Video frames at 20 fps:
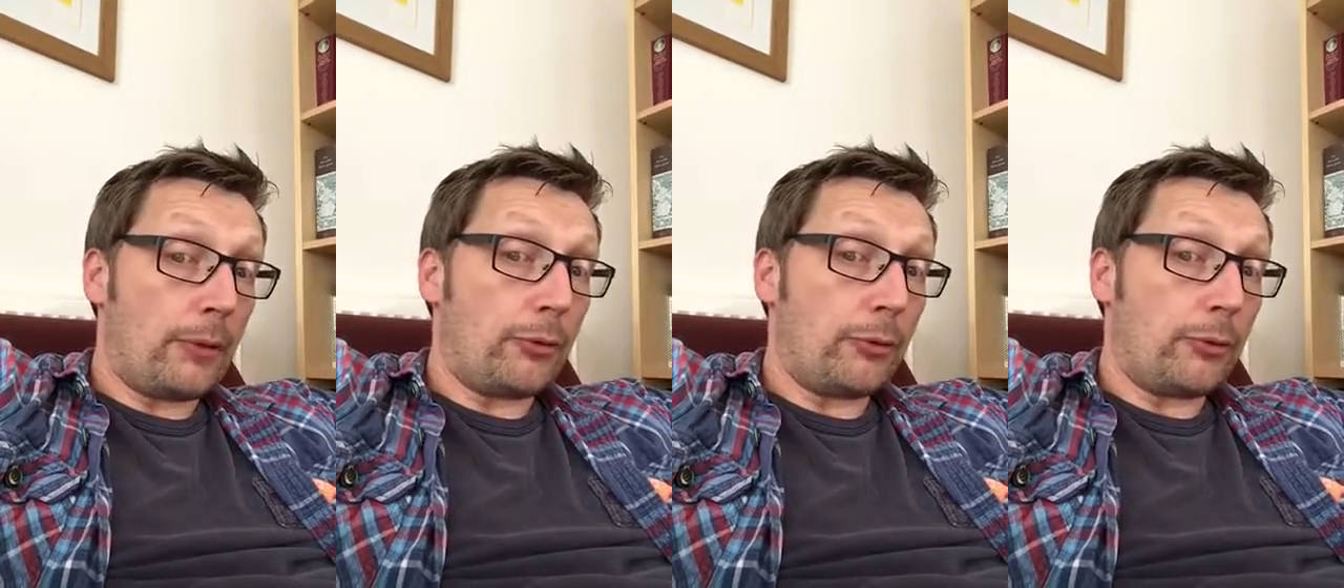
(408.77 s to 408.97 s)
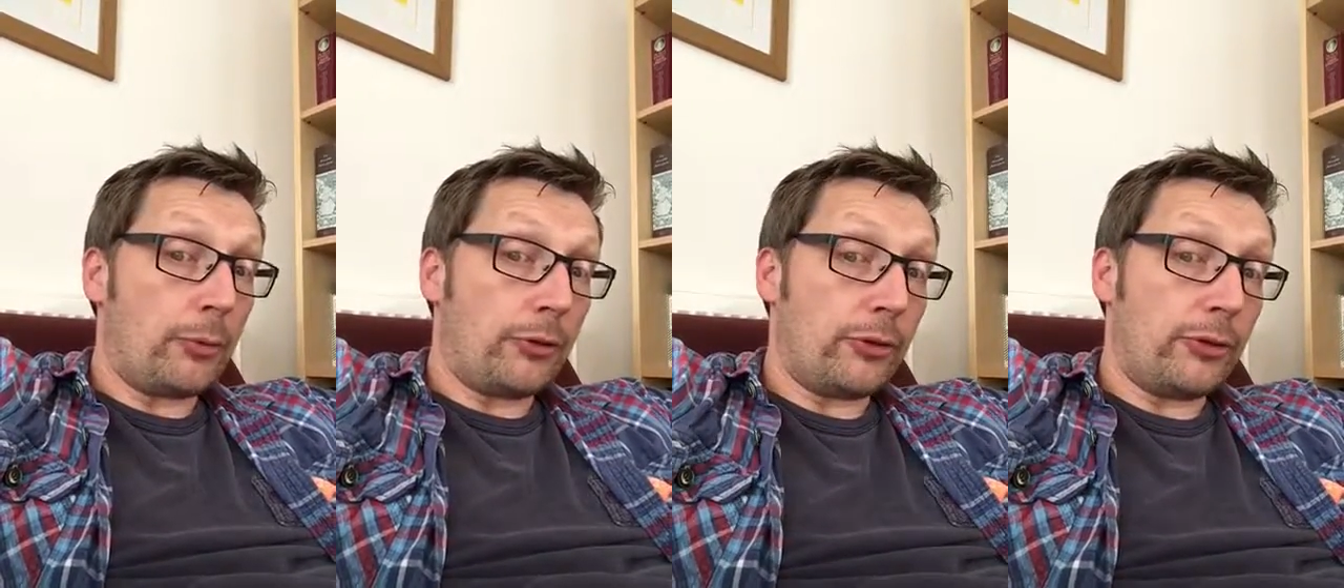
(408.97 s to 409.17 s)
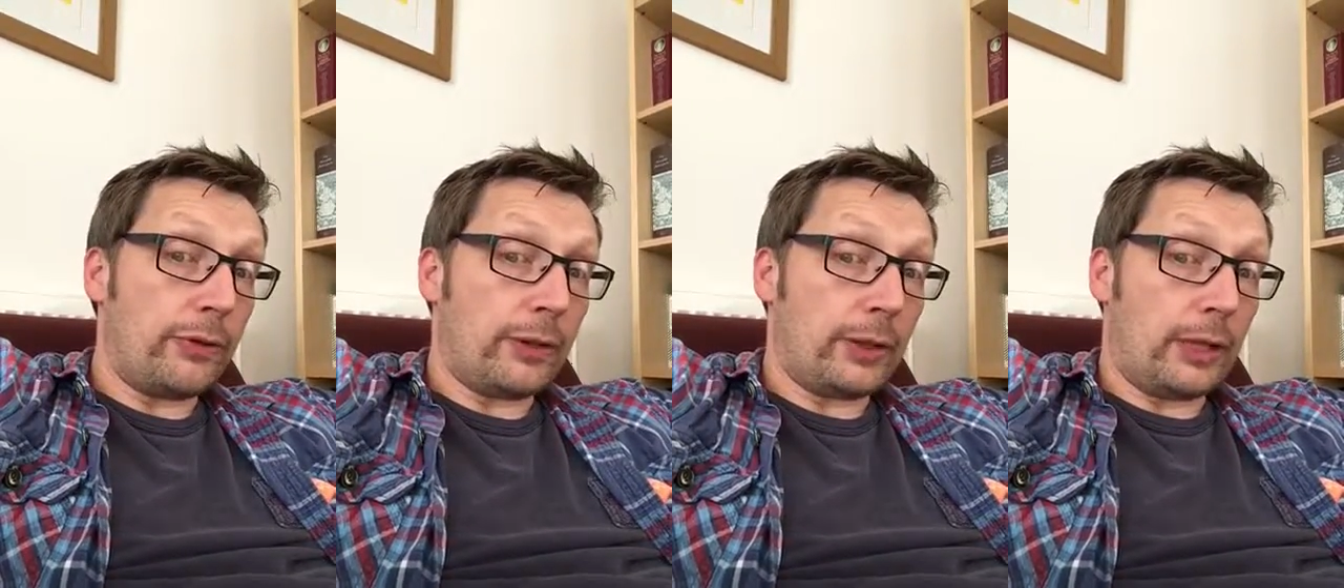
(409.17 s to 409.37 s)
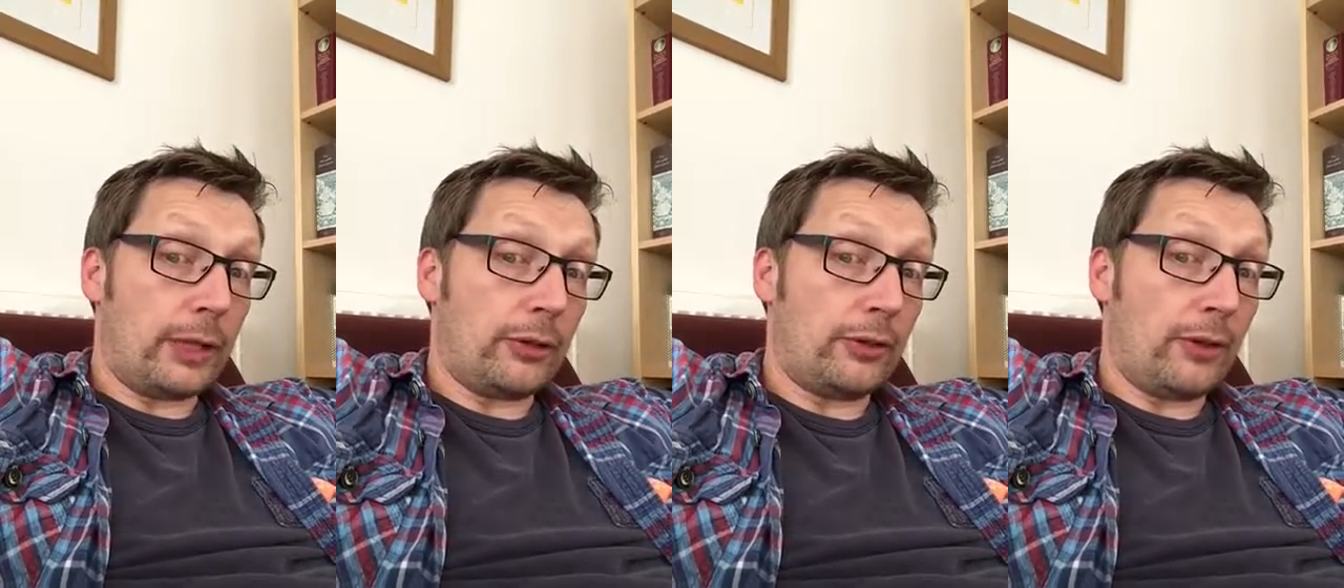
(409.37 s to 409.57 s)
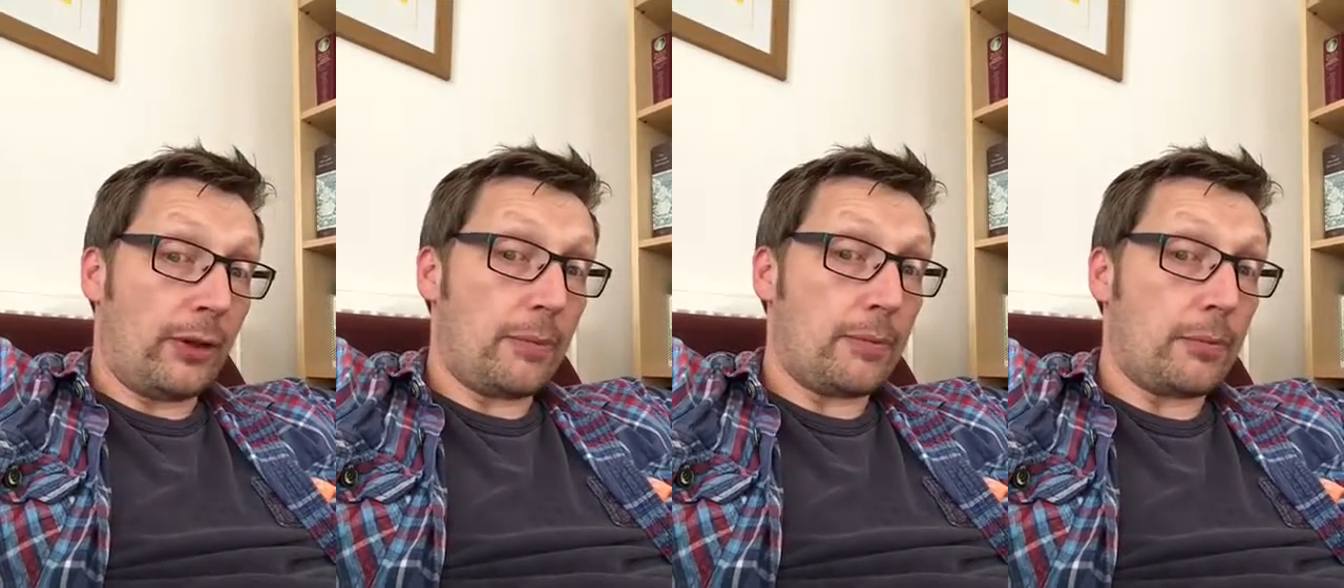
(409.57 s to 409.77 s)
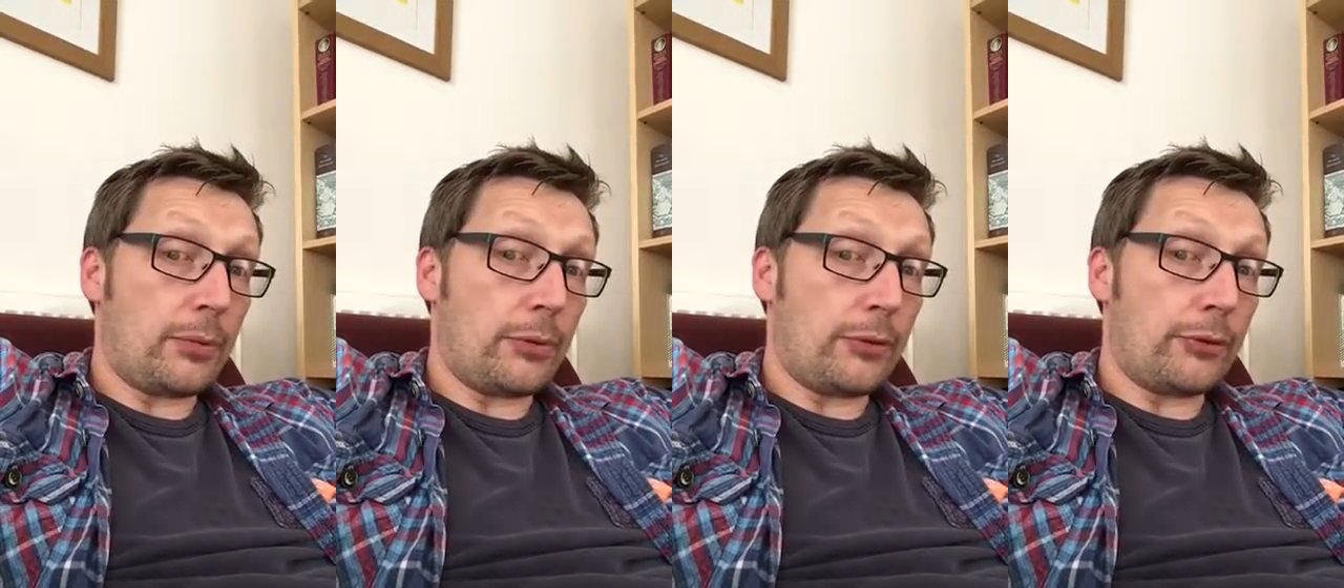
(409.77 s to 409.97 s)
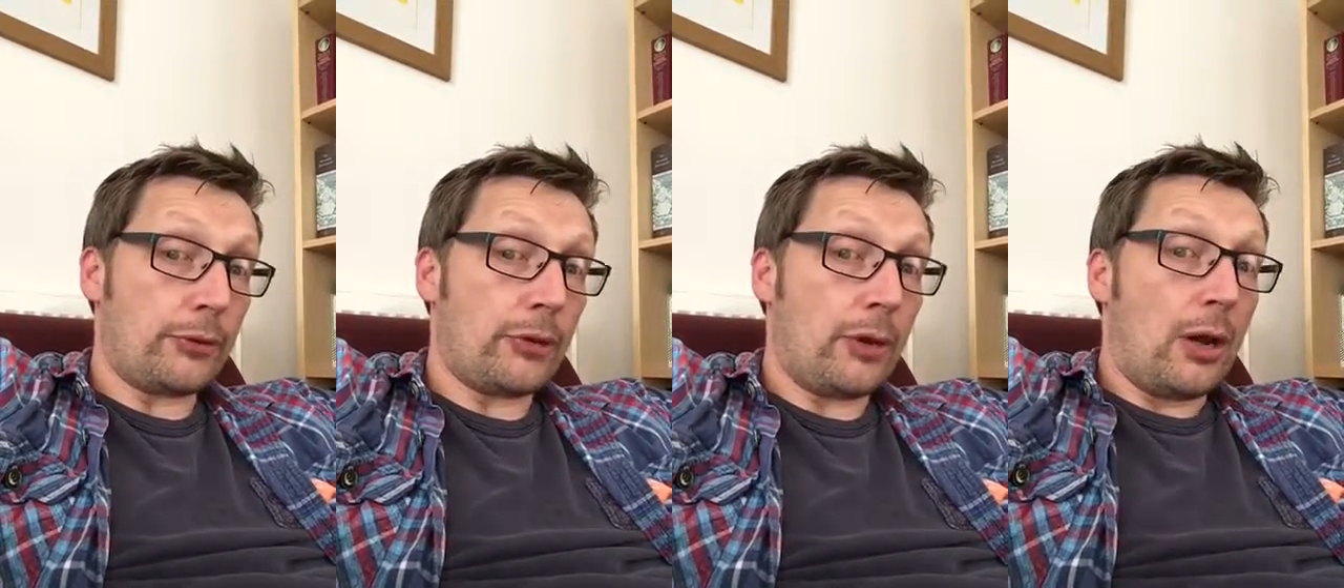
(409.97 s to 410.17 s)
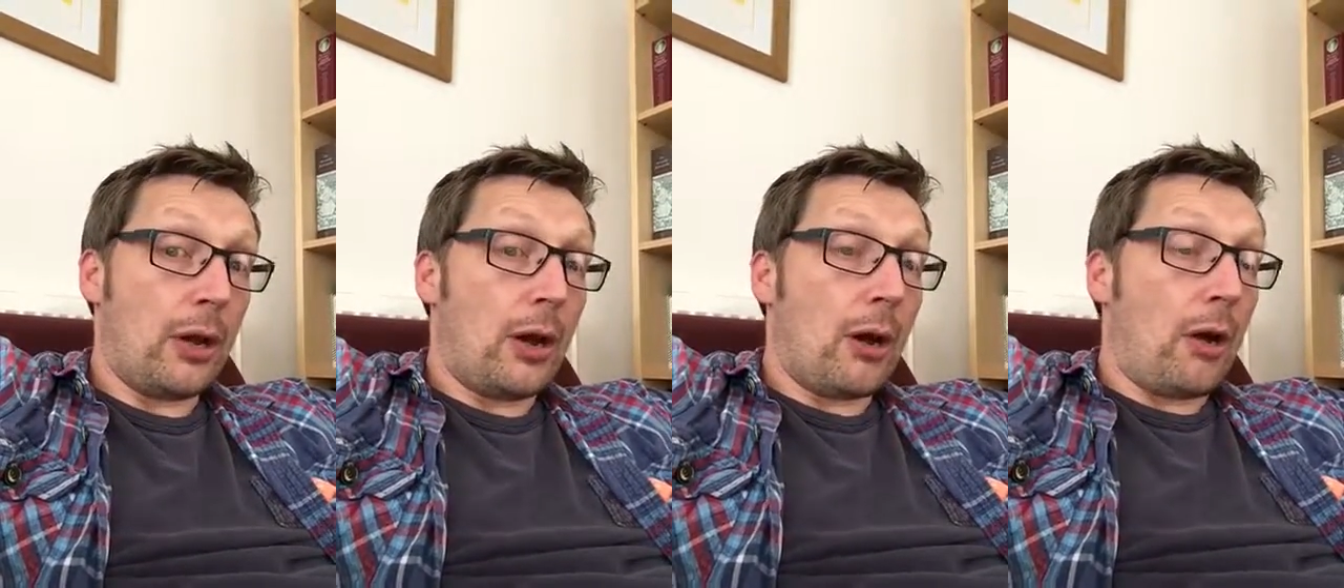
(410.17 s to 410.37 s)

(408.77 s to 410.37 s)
and specific examples